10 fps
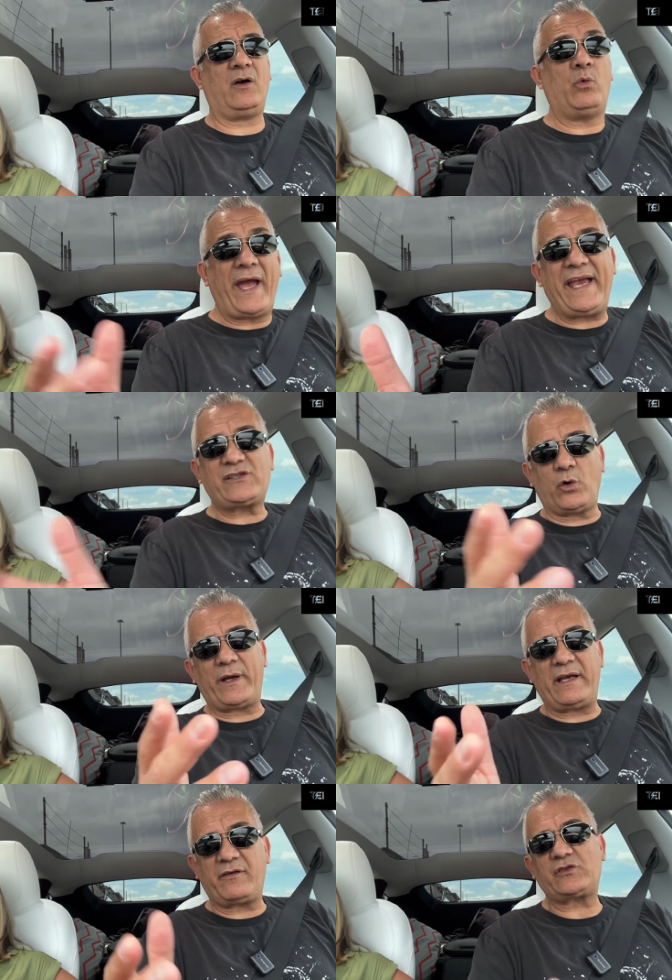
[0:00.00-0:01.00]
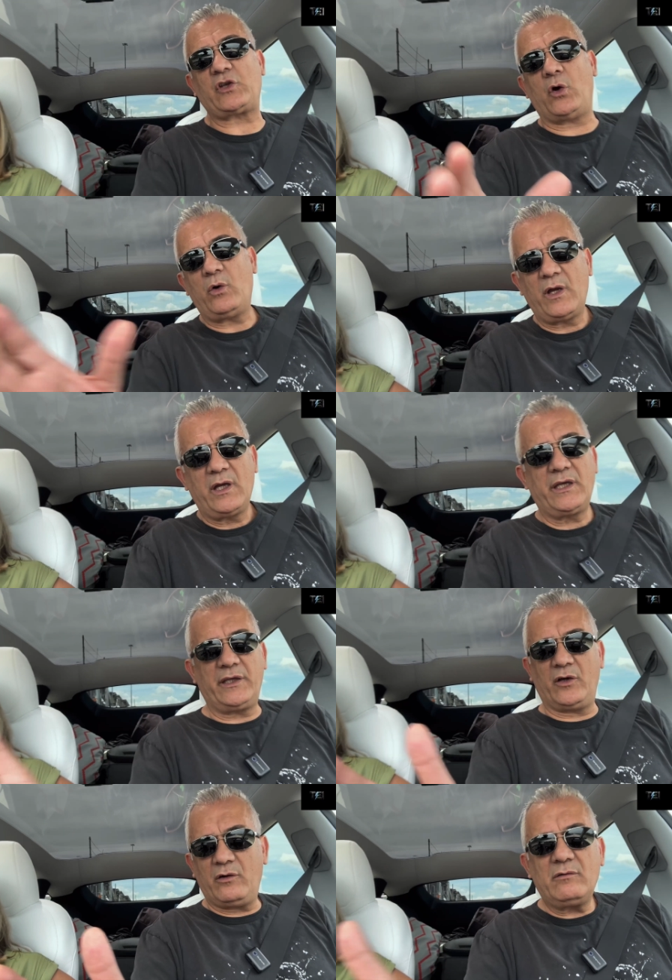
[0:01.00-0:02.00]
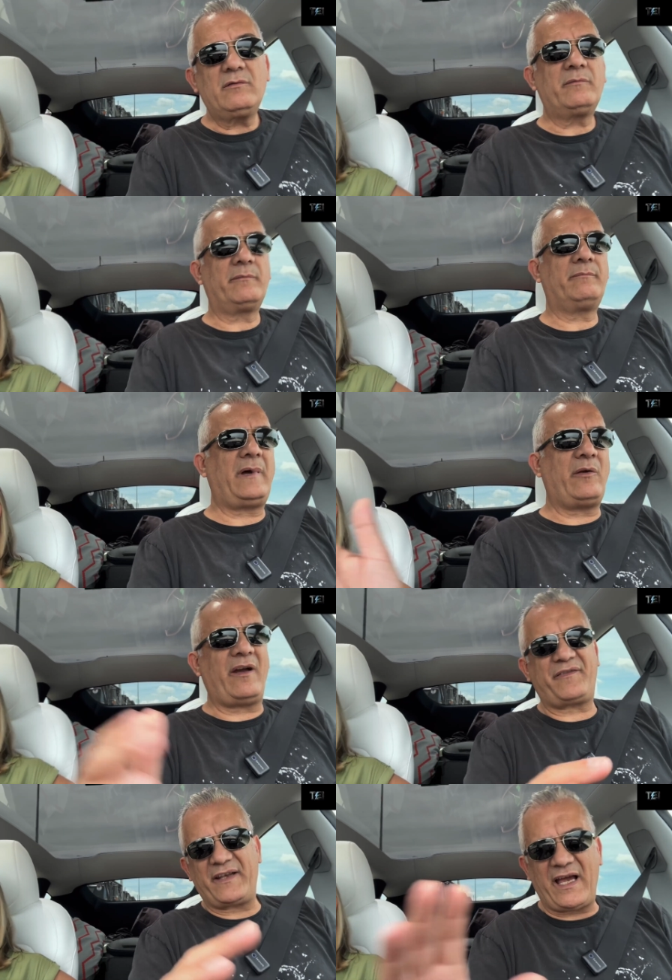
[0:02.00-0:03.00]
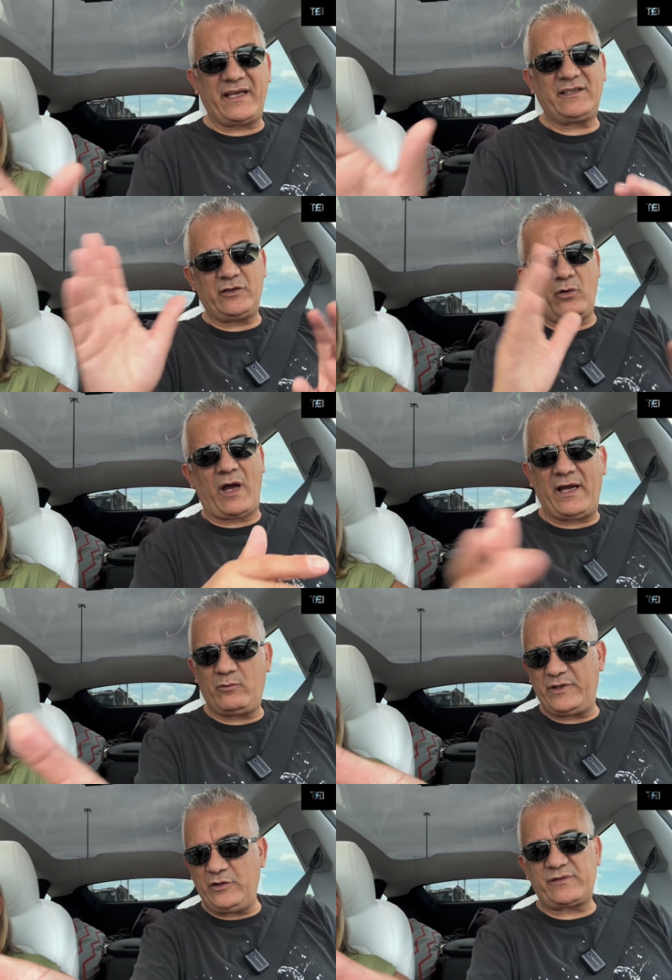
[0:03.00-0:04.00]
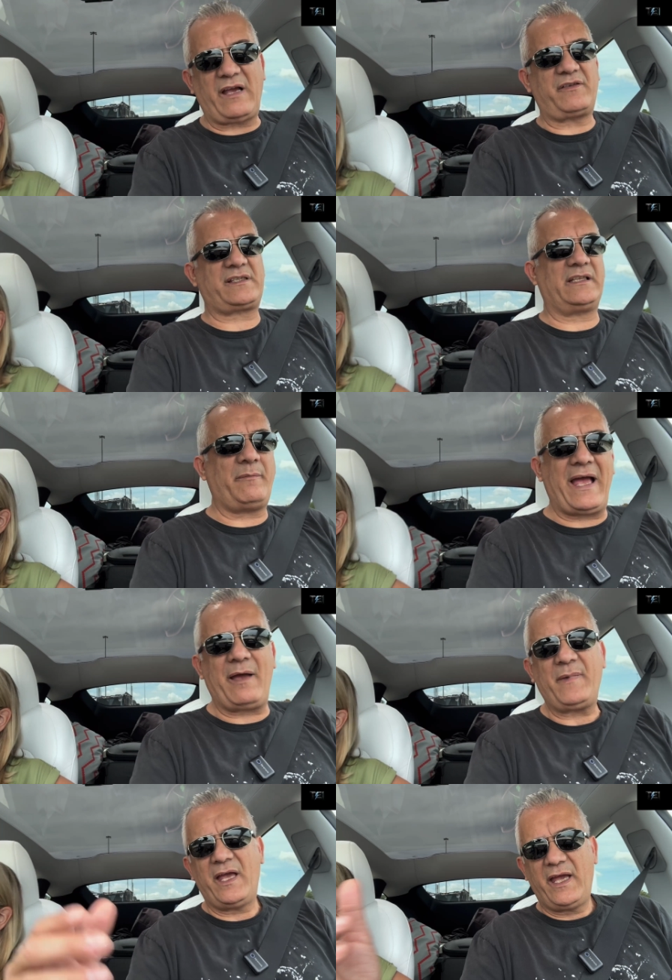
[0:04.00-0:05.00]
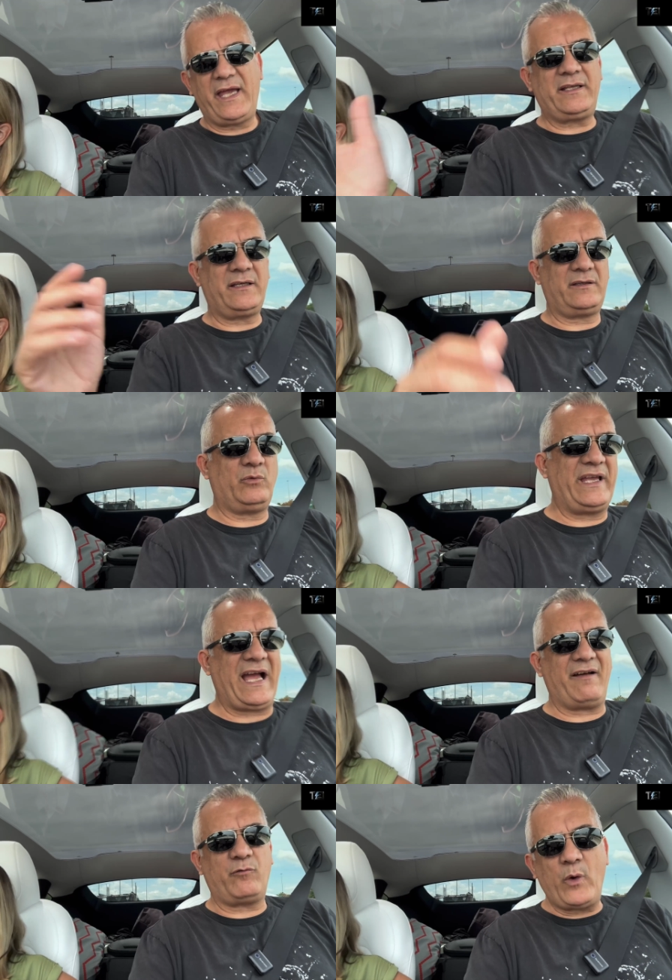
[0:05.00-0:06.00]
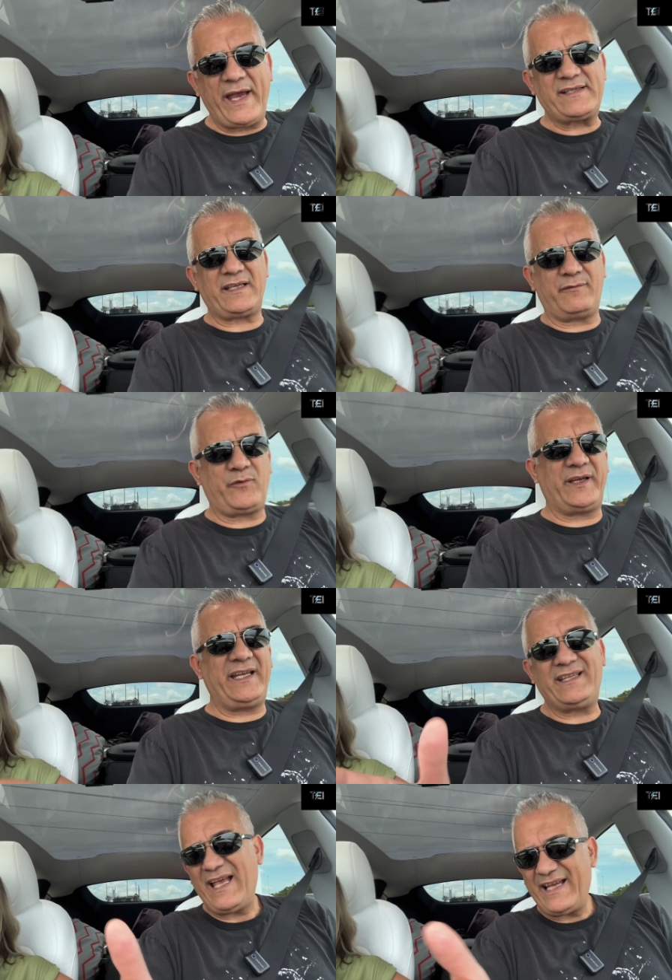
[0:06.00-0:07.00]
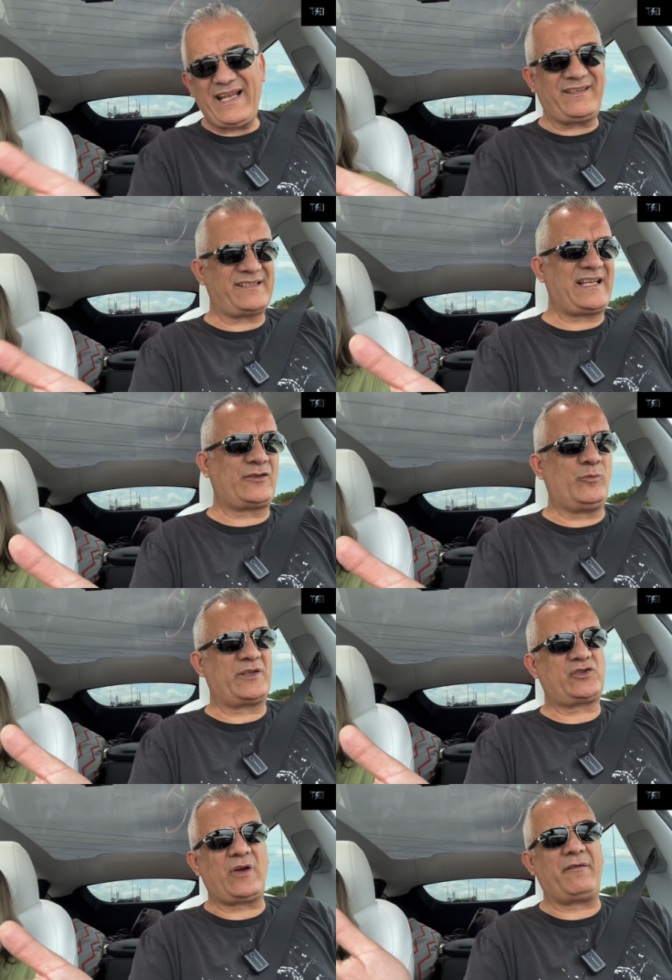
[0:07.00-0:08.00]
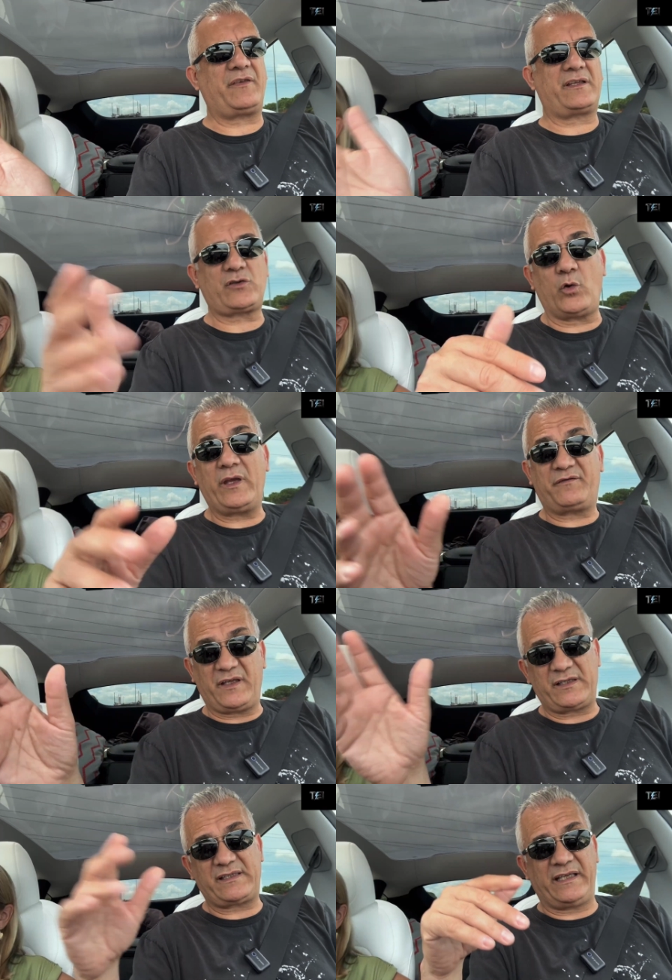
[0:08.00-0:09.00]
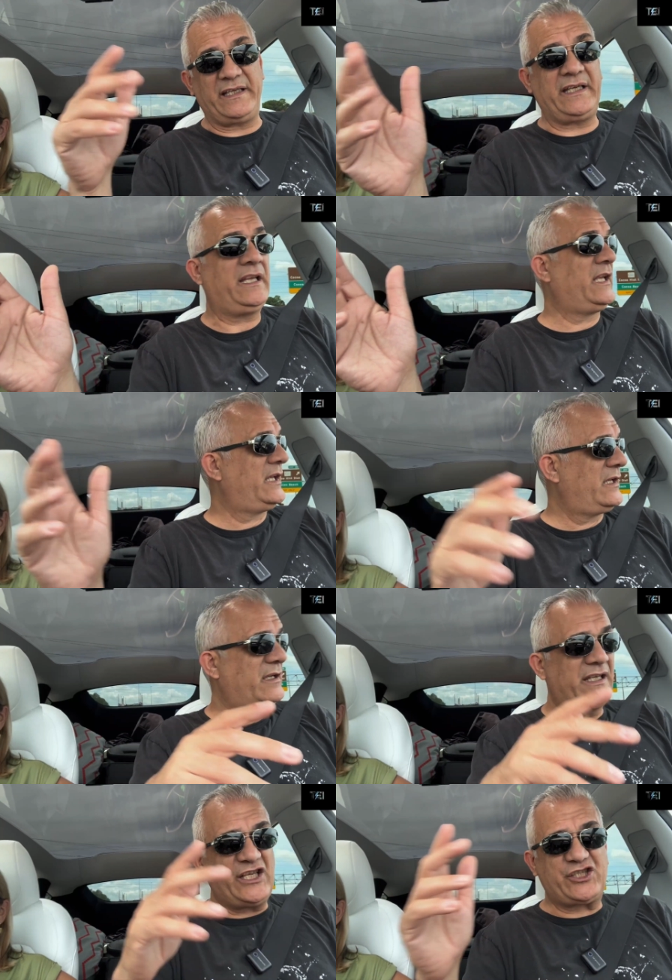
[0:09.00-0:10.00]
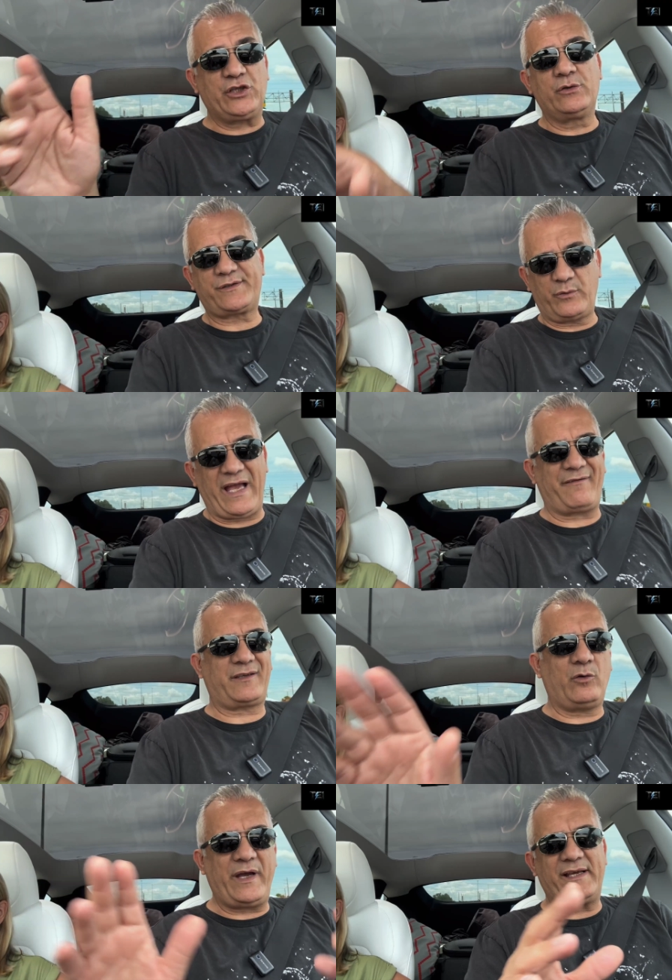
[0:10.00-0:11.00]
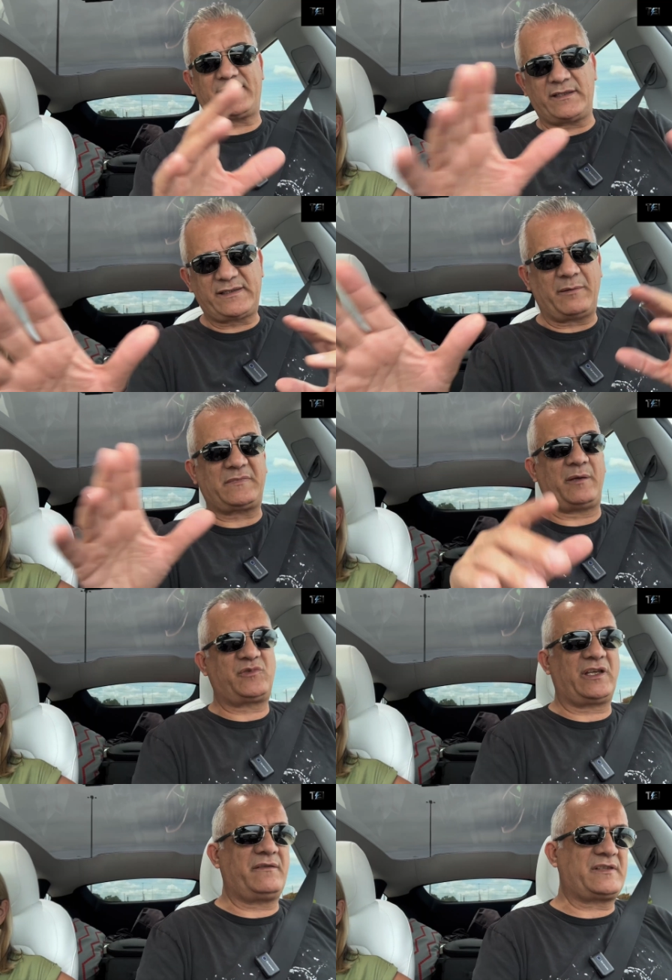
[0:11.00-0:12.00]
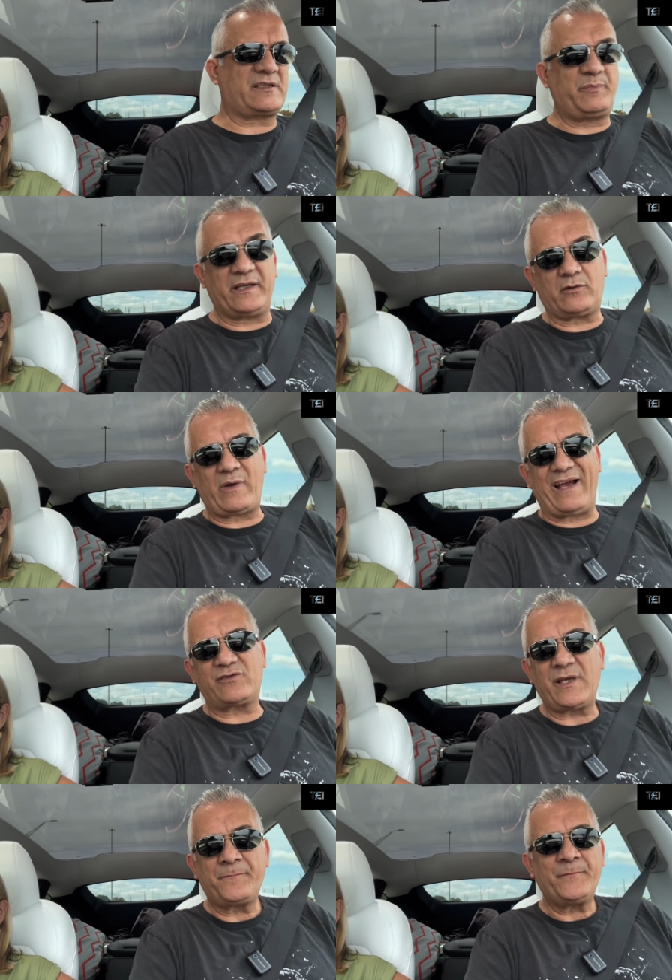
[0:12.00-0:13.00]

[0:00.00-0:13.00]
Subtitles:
Waze or whatever, so my wife and I, we use obviously the map, and we have Waze if we need. Now there's not too much traffic, so if there's any issues, we have the Waze, and sometimes she gives us better routes.